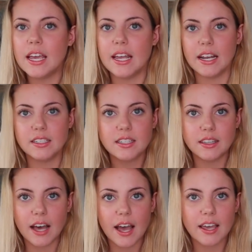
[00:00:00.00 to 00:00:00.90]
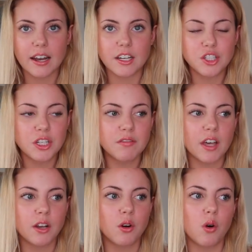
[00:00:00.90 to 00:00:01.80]
and I did that, and I achieved
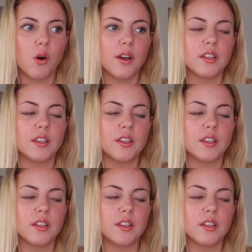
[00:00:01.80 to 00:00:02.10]
that goal.